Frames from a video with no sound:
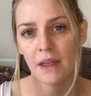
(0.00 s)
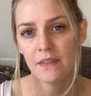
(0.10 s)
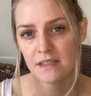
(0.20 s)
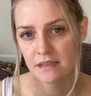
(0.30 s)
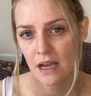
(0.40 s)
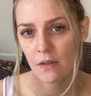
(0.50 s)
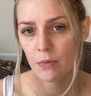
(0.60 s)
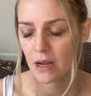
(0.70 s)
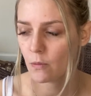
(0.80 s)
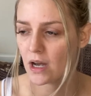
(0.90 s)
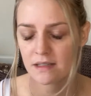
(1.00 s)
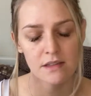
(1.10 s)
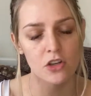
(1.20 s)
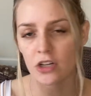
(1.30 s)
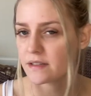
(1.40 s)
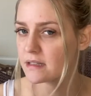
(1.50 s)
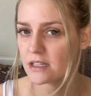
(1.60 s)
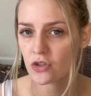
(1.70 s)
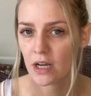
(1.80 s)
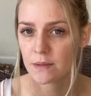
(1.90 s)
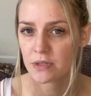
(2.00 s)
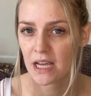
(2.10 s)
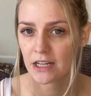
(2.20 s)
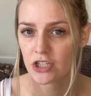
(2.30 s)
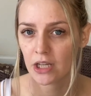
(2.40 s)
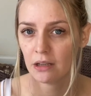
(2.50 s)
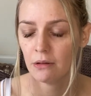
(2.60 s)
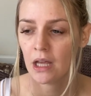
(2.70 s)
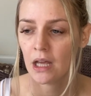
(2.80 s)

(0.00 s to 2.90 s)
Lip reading: and this is how the brain works. It's constantly trying to protect you.